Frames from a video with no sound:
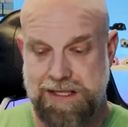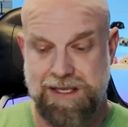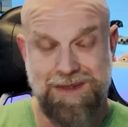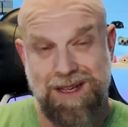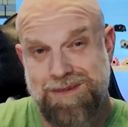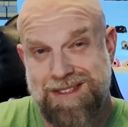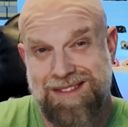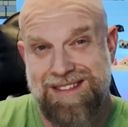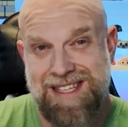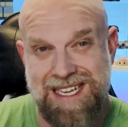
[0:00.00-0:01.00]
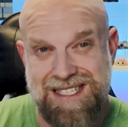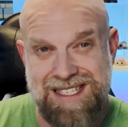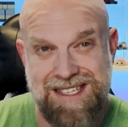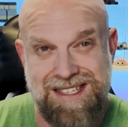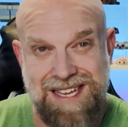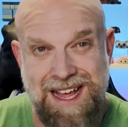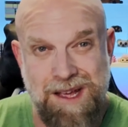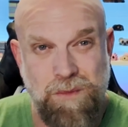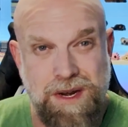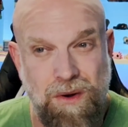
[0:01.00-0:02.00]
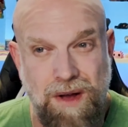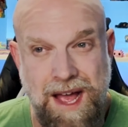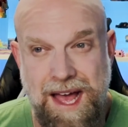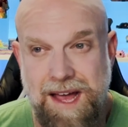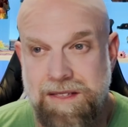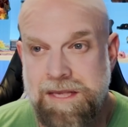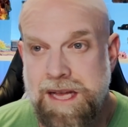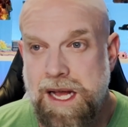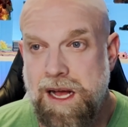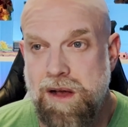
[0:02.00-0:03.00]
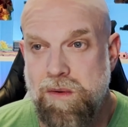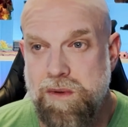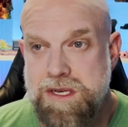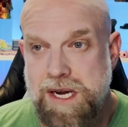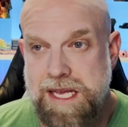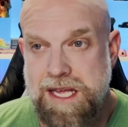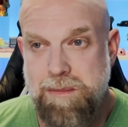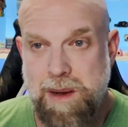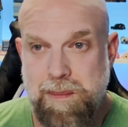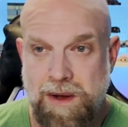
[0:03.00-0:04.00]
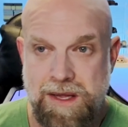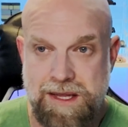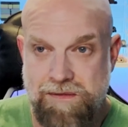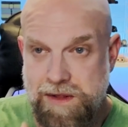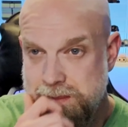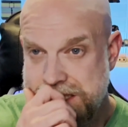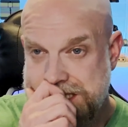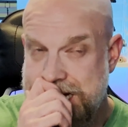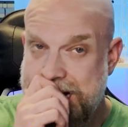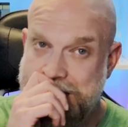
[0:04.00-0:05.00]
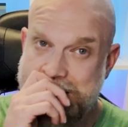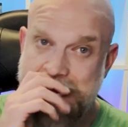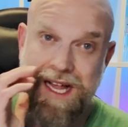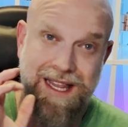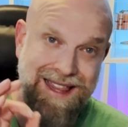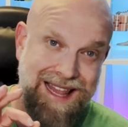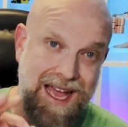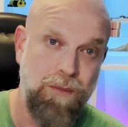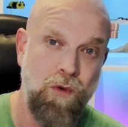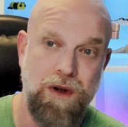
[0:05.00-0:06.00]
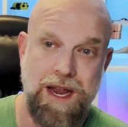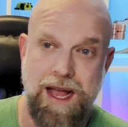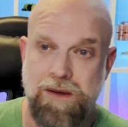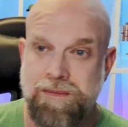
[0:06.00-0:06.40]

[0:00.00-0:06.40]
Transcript: sometimes that's time we don't have. We try to keep up on the filament stock a lot more now.